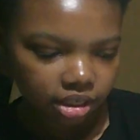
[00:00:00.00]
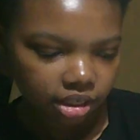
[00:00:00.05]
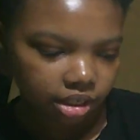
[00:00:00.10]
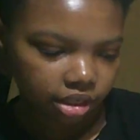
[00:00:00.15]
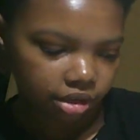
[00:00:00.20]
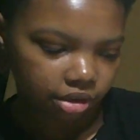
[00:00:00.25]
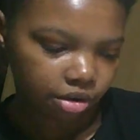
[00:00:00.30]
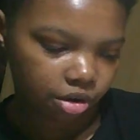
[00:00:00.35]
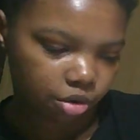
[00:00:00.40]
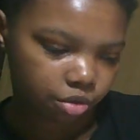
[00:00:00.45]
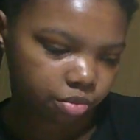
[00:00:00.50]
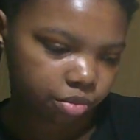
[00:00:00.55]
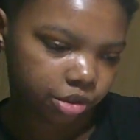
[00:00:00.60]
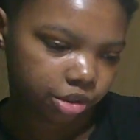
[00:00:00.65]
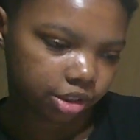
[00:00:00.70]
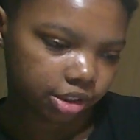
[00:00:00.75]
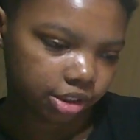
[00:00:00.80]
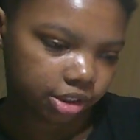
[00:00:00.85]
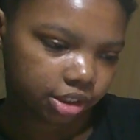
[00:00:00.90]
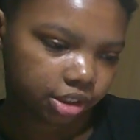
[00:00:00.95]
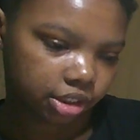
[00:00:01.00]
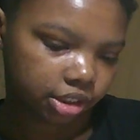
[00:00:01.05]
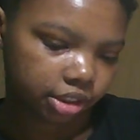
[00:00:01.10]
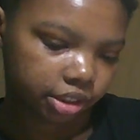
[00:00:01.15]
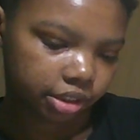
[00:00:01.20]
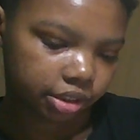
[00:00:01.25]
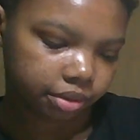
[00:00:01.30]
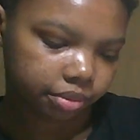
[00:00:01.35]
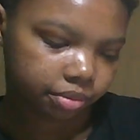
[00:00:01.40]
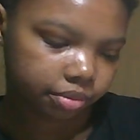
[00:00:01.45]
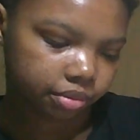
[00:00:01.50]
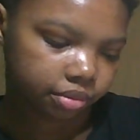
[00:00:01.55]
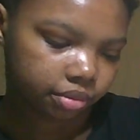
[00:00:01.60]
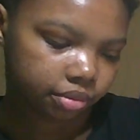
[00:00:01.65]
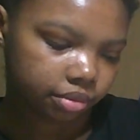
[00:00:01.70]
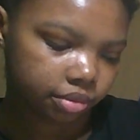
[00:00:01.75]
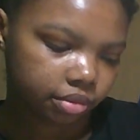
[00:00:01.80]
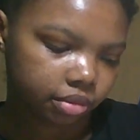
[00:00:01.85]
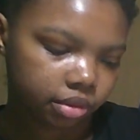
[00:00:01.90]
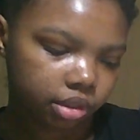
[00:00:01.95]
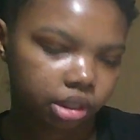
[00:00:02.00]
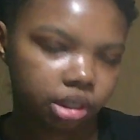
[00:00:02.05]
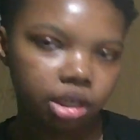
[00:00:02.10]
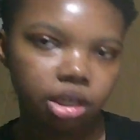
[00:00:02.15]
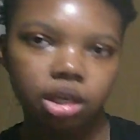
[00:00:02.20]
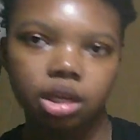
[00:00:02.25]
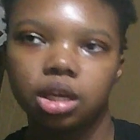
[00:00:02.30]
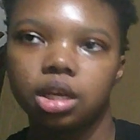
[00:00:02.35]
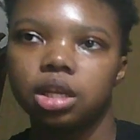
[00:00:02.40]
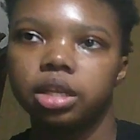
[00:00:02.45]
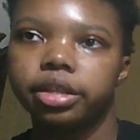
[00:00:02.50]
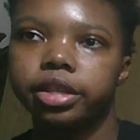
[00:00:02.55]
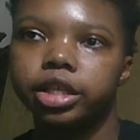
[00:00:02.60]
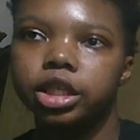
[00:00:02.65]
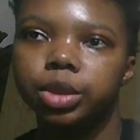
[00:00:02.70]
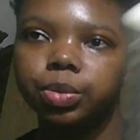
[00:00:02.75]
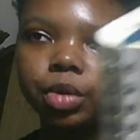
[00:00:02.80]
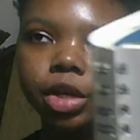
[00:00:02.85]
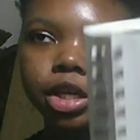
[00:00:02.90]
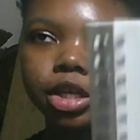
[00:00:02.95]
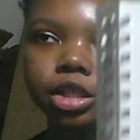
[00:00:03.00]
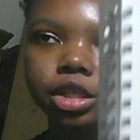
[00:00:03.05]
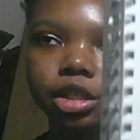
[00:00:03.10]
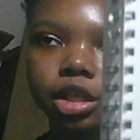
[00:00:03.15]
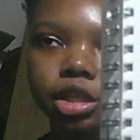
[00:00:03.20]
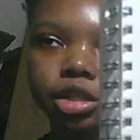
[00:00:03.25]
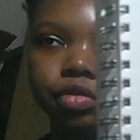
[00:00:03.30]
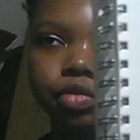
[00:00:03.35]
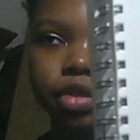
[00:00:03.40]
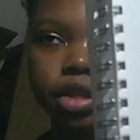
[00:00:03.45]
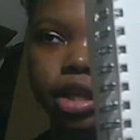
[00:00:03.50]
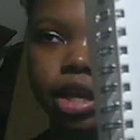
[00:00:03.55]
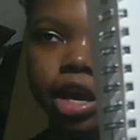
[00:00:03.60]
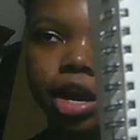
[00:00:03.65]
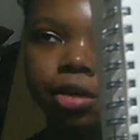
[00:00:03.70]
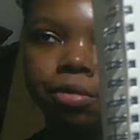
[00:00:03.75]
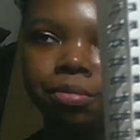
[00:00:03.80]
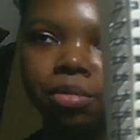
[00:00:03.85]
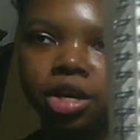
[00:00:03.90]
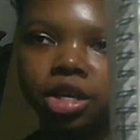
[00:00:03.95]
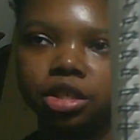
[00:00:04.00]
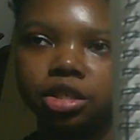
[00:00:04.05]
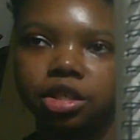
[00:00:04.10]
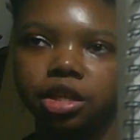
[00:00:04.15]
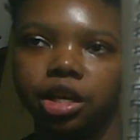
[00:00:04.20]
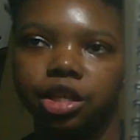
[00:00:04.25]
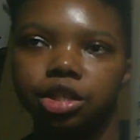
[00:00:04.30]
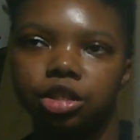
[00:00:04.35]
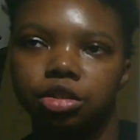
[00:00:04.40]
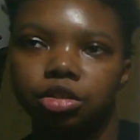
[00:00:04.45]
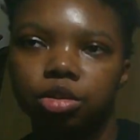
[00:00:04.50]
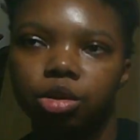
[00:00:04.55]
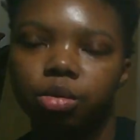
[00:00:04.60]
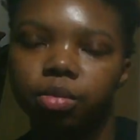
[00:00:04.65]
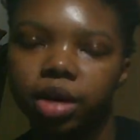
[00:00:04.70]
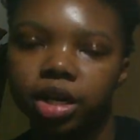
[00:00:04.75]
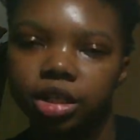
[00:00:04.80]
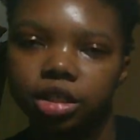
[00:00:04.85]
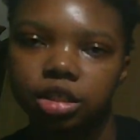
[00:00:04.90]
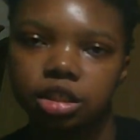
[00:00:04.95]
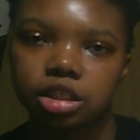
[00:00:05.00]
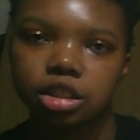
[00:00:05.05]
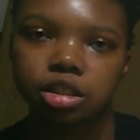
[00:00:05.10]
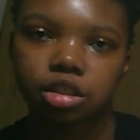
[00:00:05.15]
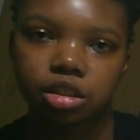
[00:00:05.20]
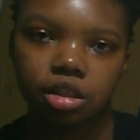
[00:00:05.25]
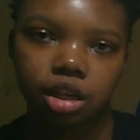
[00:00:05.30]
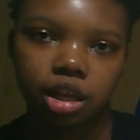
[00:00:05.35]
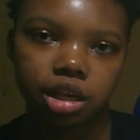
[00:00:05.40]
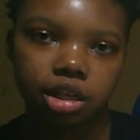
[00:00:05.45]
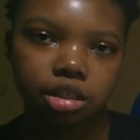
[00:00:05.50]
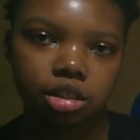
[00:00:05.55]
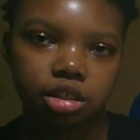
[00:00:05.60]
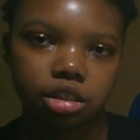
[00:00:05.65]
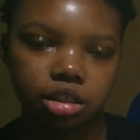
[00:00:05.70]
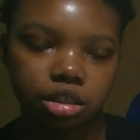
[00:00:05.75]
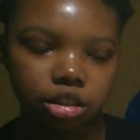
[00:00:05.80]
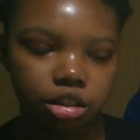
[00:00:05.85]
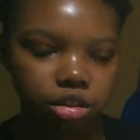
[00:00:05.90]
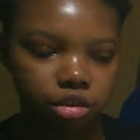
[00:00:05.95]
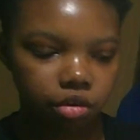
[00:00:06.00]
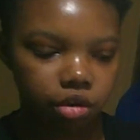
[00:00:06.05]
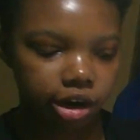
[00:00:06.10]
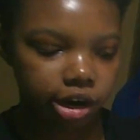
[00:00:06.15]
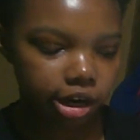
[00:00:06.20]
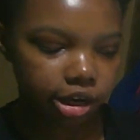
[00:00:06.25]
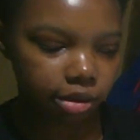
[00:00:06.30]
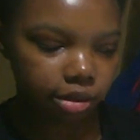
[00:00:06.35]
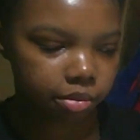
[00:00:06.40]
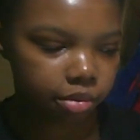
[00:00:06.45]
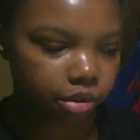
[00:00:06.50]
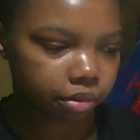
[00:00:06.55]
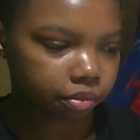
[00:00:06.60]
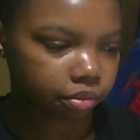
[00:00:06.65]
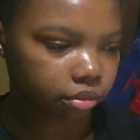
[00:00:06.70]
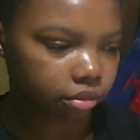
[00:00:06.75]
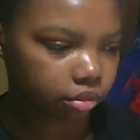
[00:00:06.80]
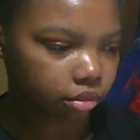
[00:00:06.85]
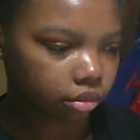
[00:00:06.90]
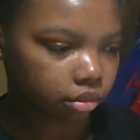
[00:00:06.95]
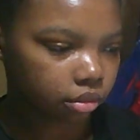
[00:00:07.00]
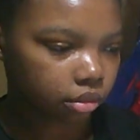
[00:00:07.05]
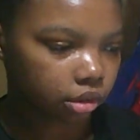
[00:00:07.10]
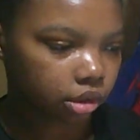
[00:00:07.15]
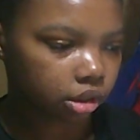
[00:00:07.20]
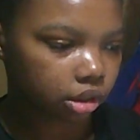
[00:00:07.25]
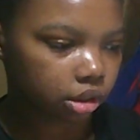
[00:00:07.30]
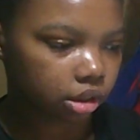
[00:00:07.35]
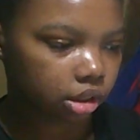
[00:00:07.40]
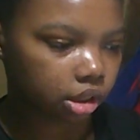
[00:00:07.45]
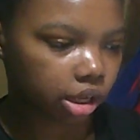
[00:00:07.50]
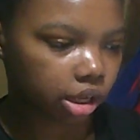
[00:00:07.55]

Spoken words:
and hope you can see it. This page doesn't really have much. I just told my sister like to describe to